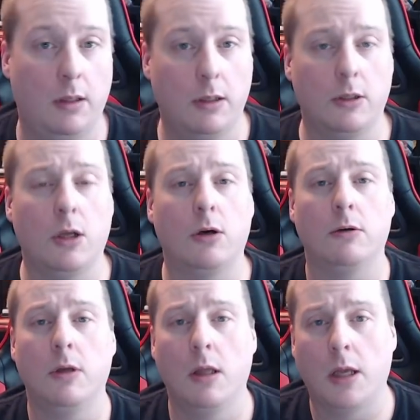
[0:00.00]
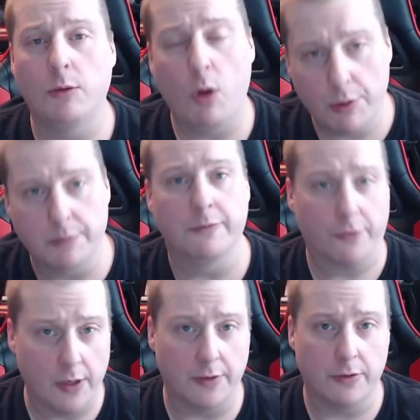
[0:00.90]
Hello, and welcome,
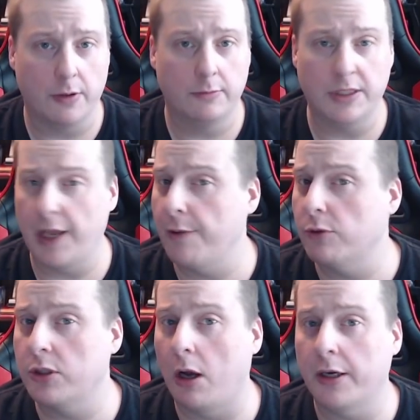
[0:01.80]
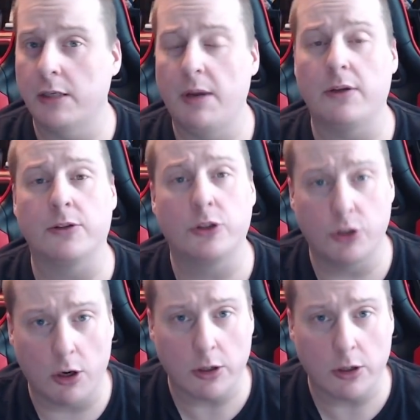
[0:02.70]
friends. Today we're talking about Star